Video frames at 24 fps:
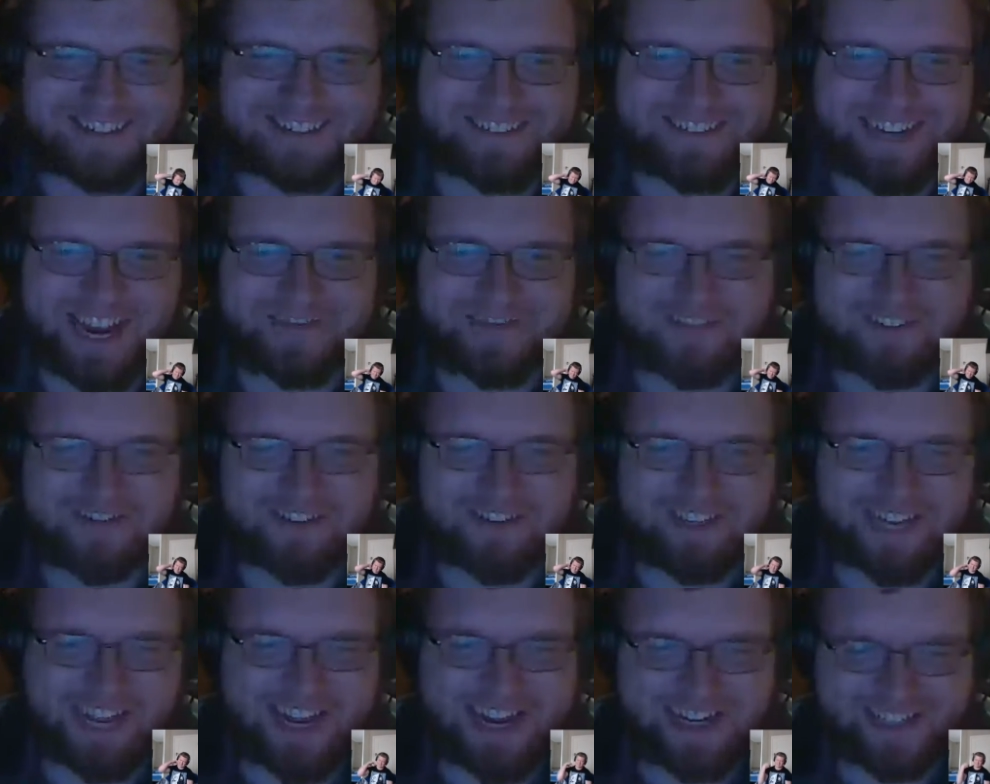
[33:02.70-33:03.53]
Dive
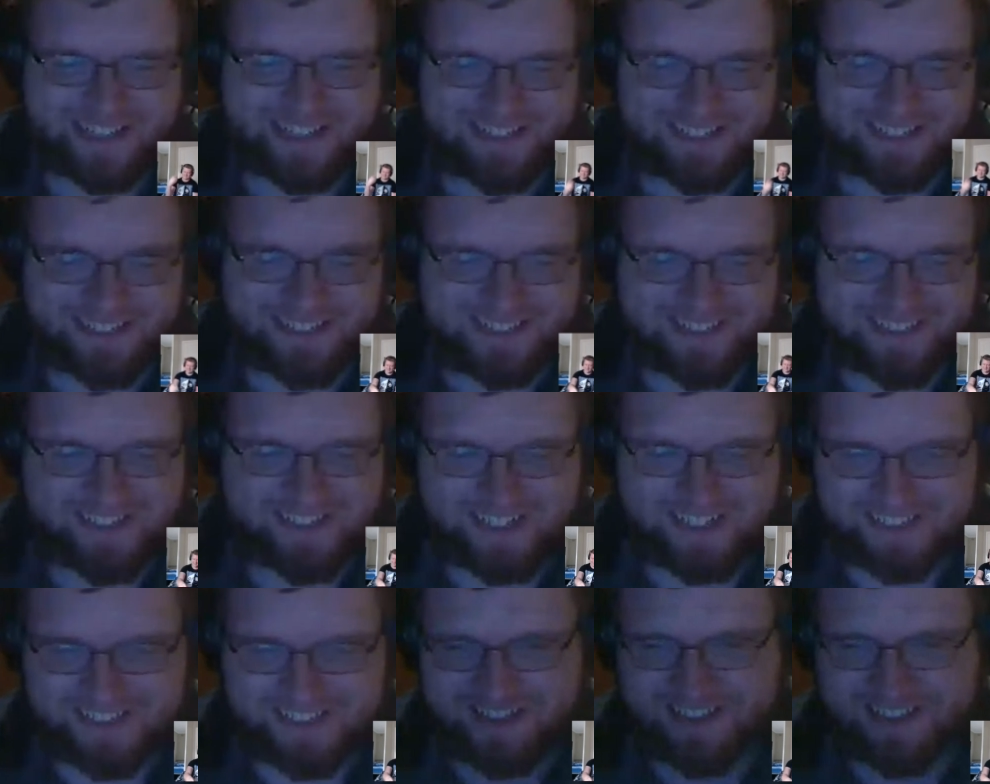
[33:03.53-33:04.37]
into danger.
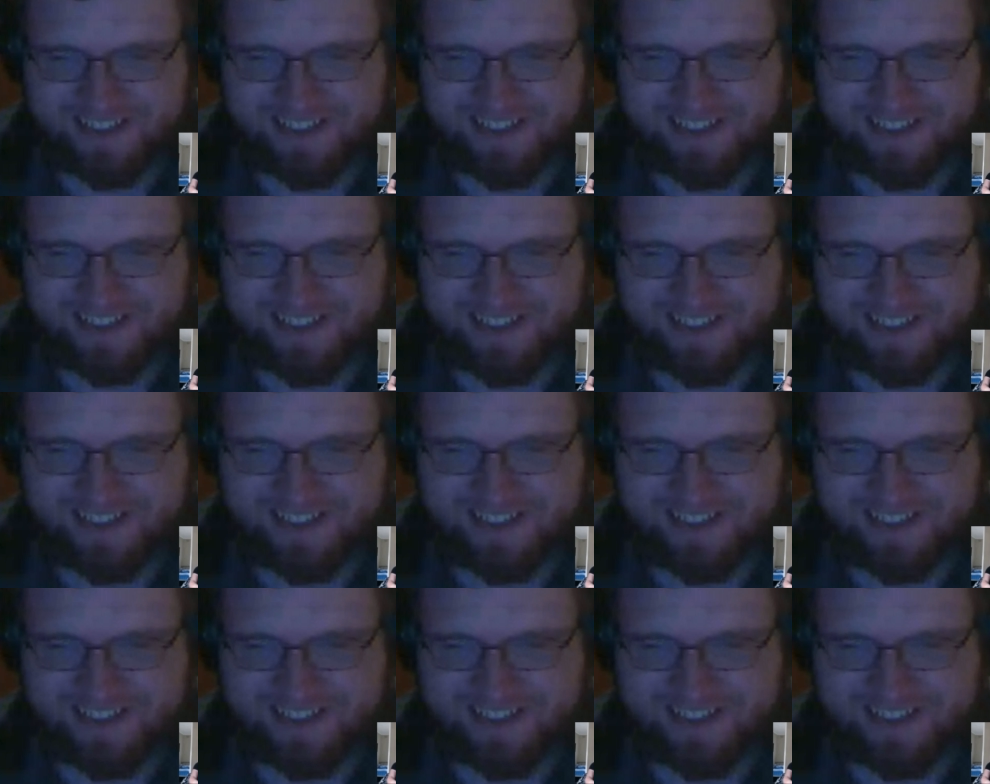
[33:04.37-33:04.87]
Yes.